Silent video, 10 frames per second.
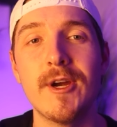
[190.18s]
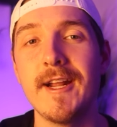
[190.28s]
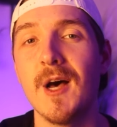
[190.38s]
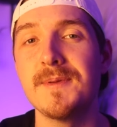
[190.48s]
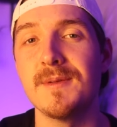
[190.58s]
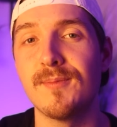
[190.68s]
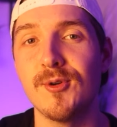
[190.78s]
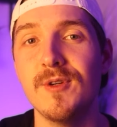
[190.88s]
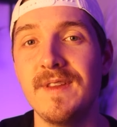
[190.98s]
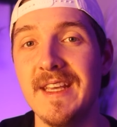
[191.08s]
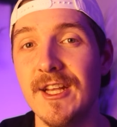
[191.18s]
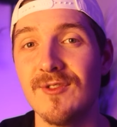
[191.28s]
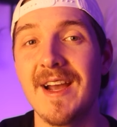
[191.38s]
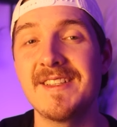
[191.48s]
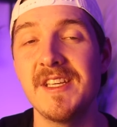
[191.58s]
it helps improve the
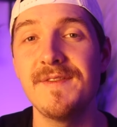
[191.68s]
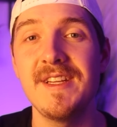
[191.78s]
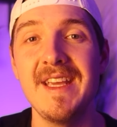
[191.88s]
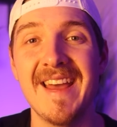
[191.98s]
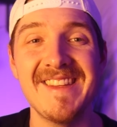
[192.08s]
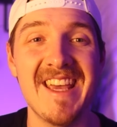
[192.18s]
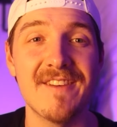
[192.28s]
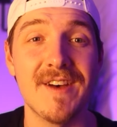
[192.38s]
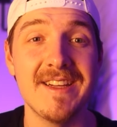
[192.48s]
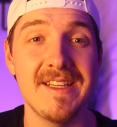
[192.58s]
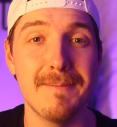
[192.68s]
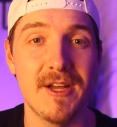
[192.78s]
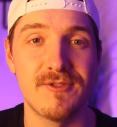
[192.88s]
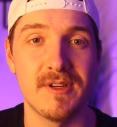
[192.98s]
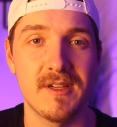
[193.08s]
interactivity and the F I D
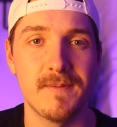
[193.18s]
metric.